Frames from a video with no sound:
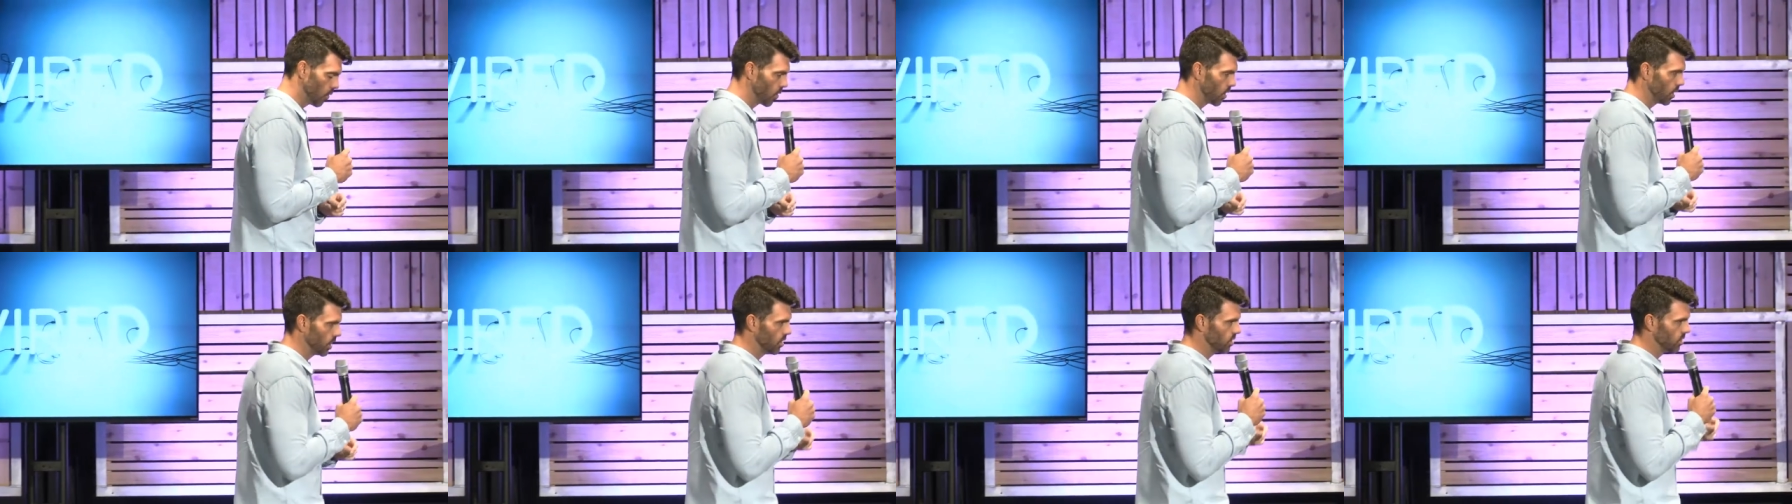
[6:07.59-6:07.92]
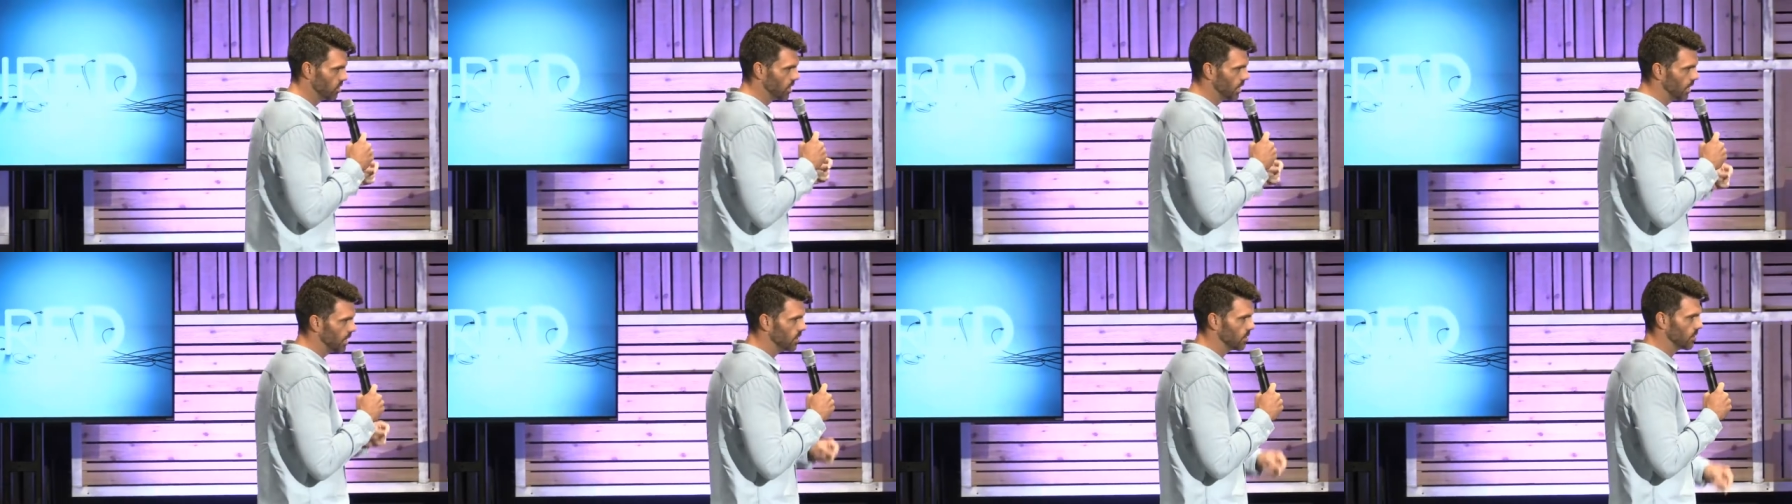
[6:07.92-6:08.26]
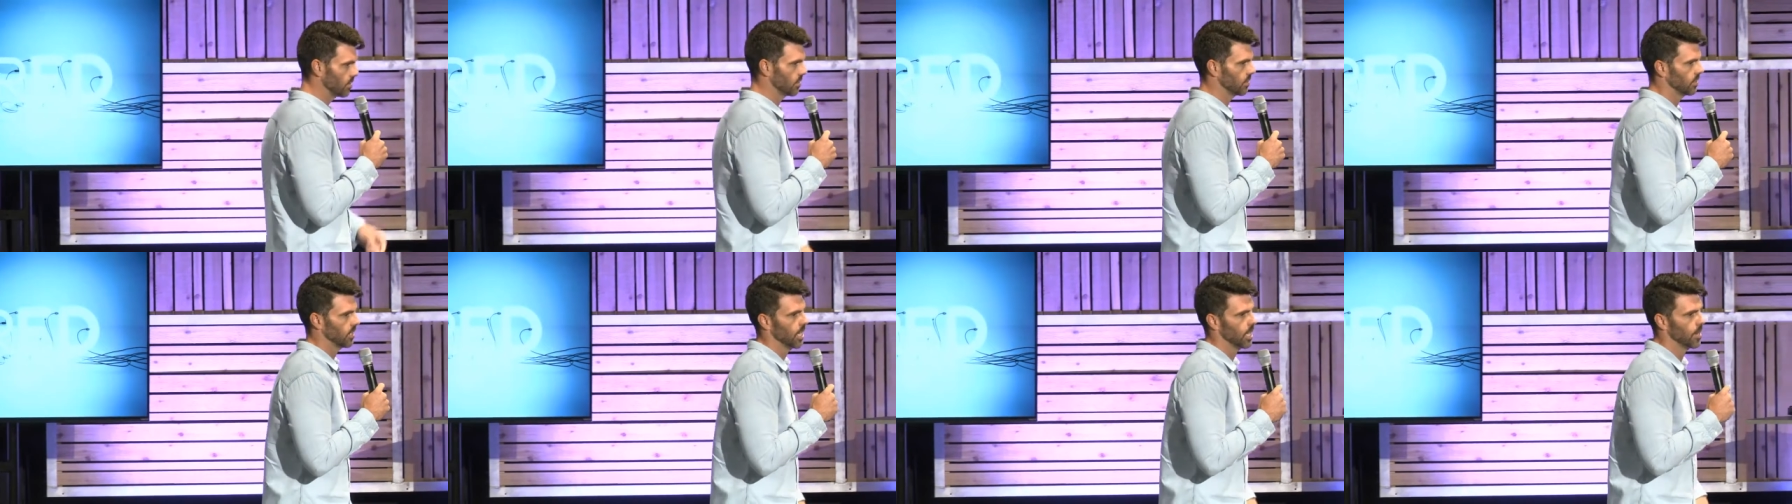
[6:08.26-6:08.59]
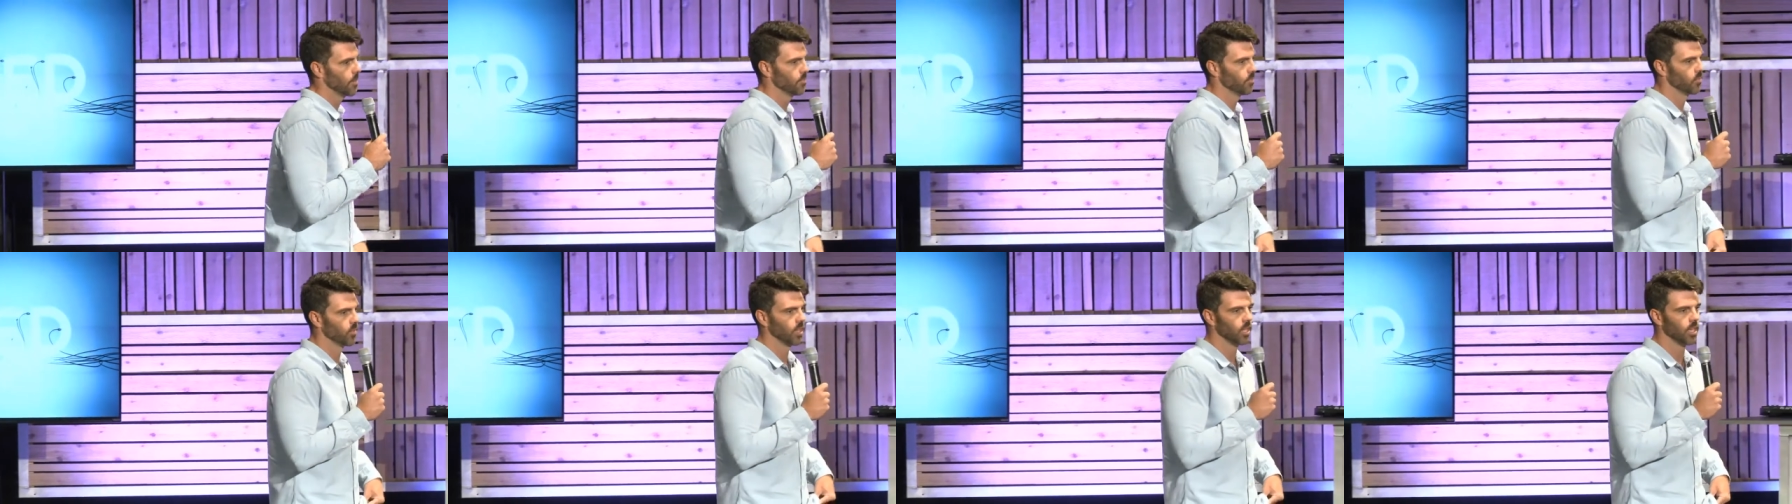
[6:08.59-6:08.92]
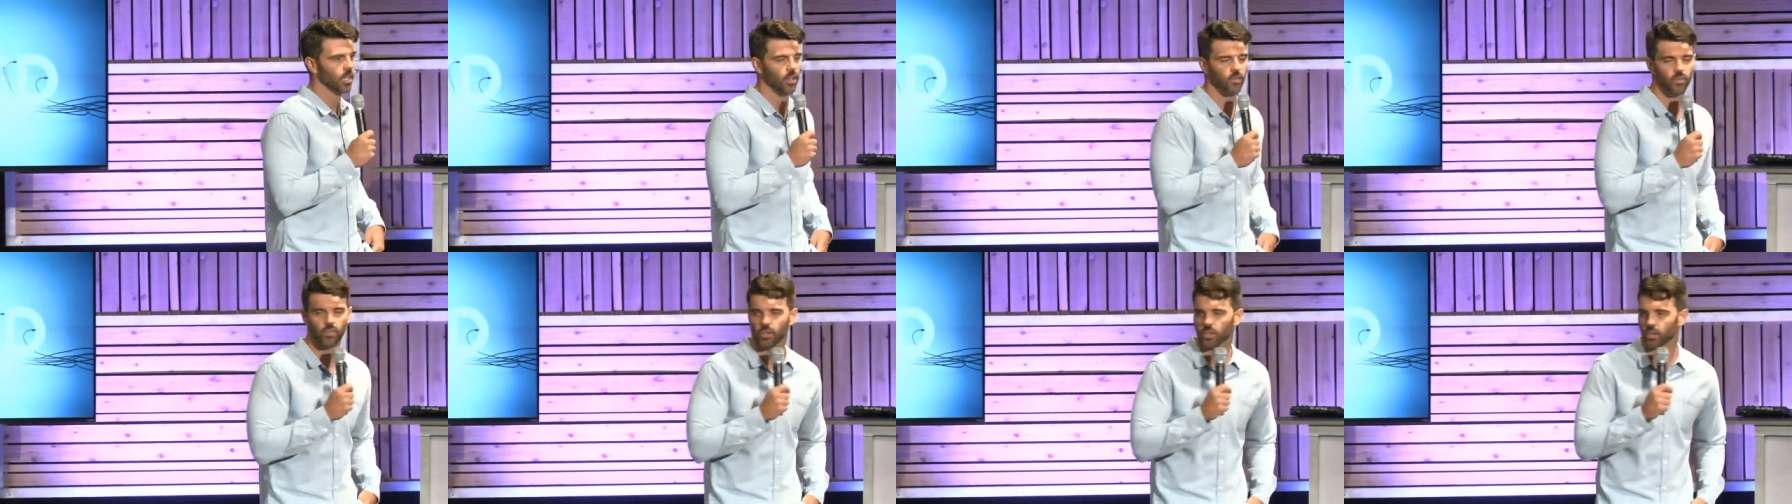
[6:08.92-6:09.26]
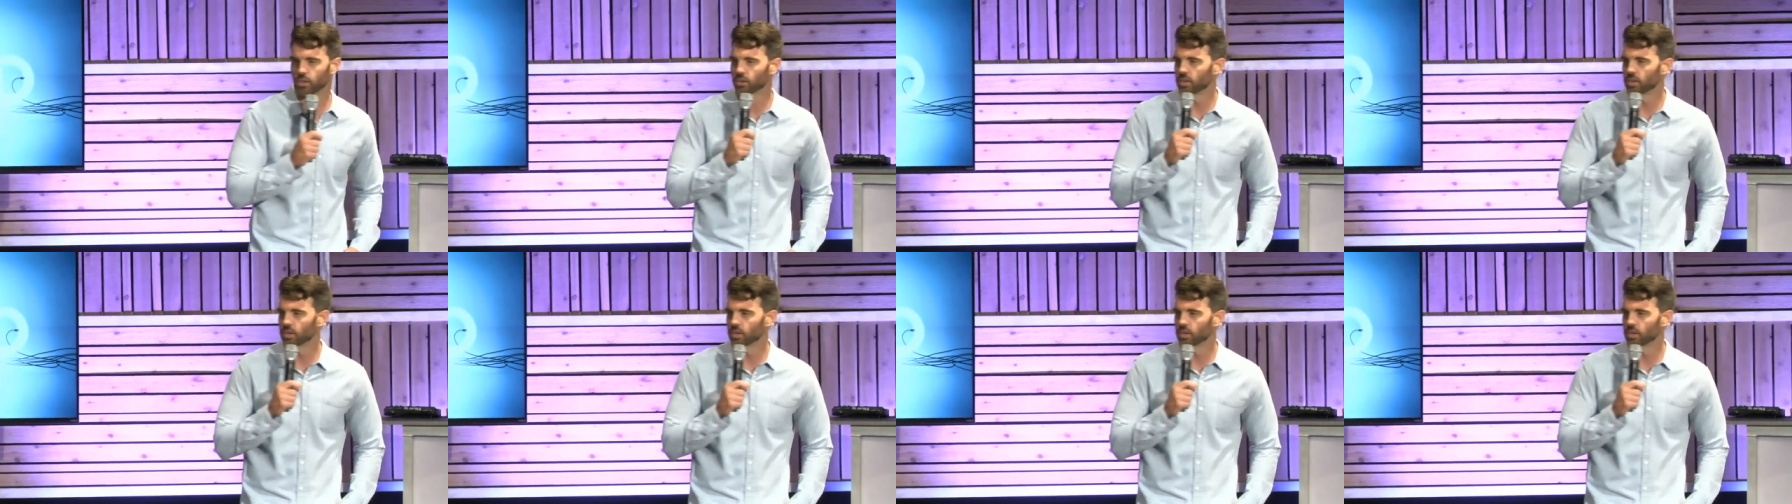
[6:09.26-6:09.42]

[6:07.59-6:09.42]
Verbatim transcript: it in Jesus' name. If you agree,